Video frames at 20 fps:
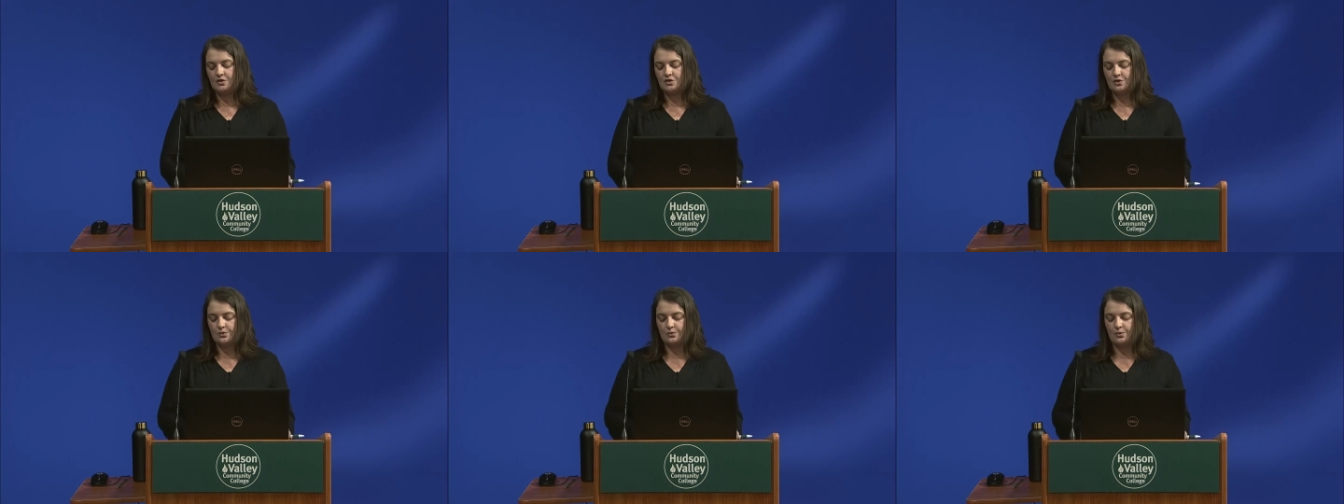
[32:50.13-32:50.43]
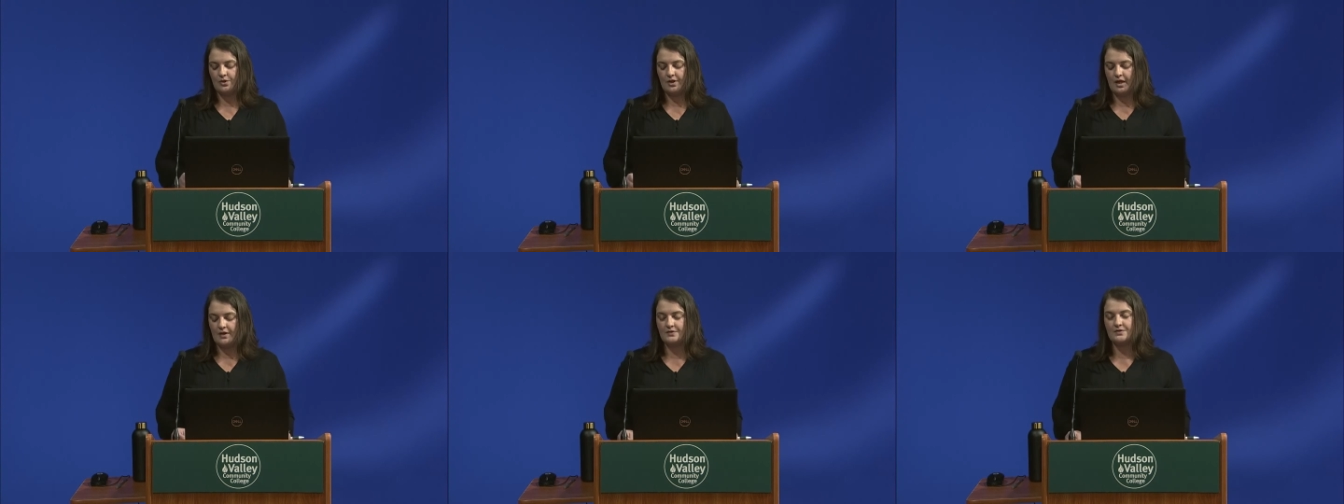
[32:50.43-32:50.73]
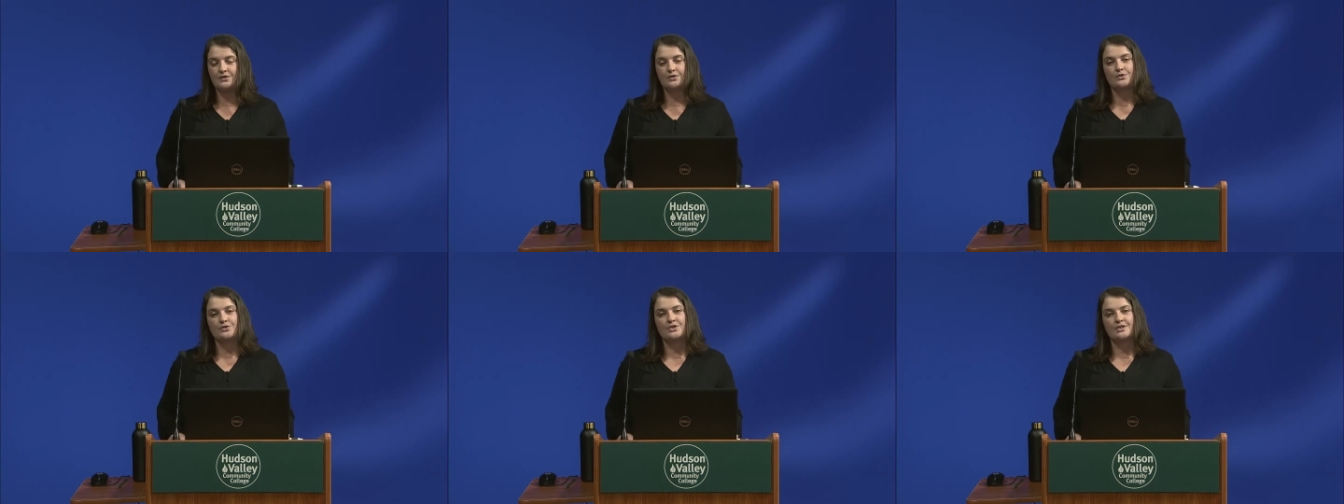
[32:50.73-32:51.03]
to roll out
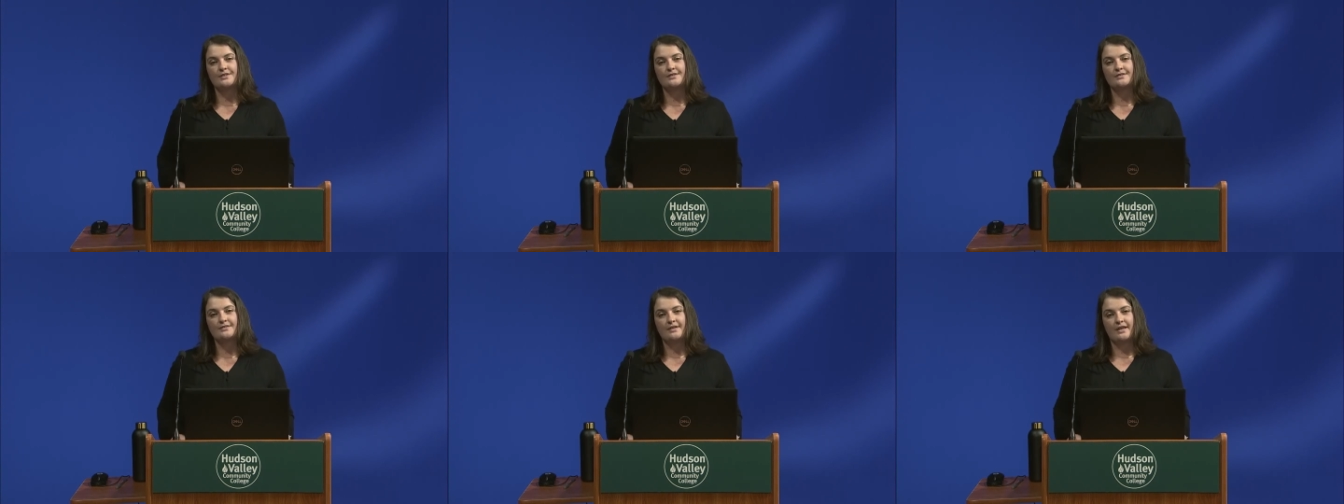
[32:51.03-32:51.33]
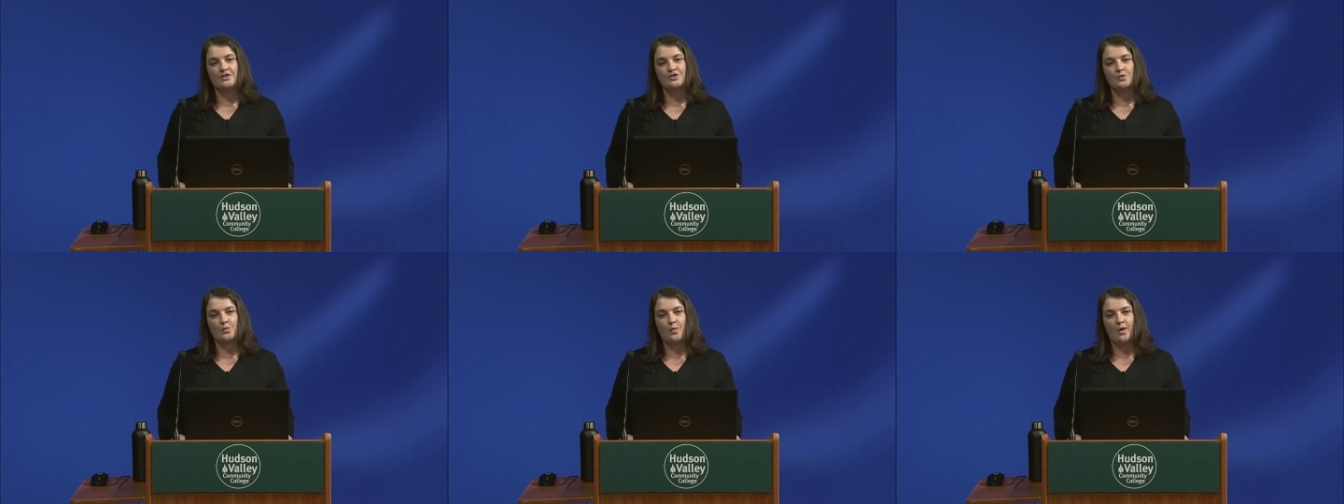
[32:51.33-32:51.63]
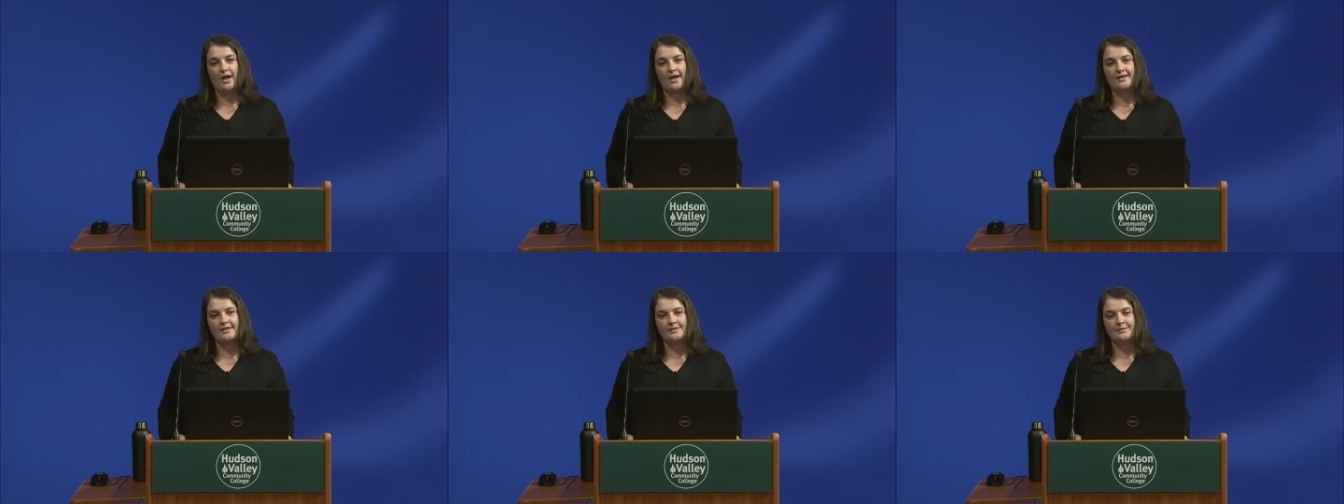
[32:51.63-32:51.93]
solutions
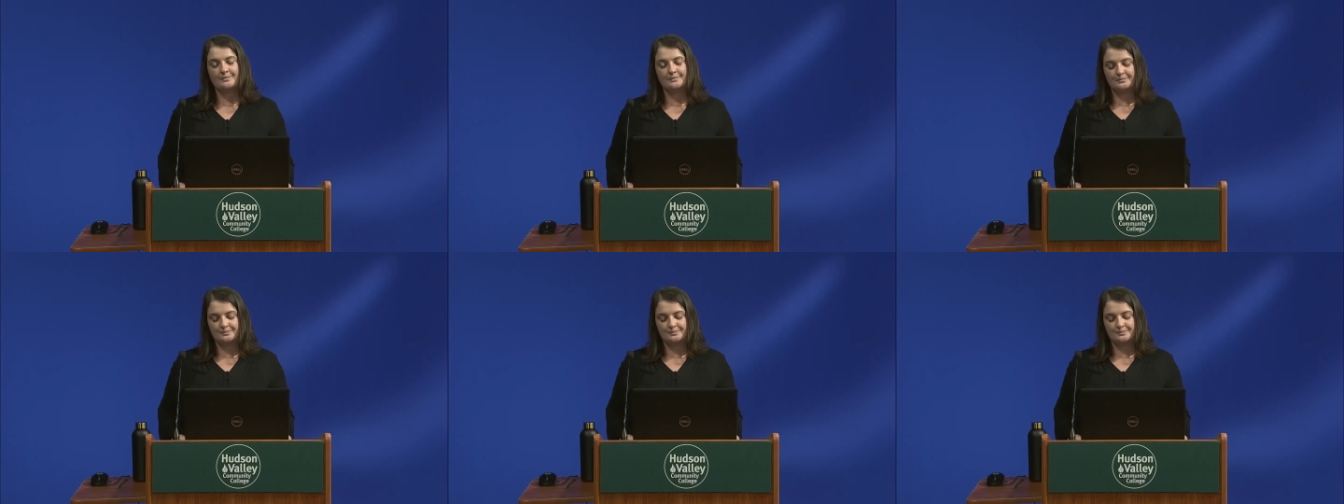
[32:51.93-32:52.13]
nationwide.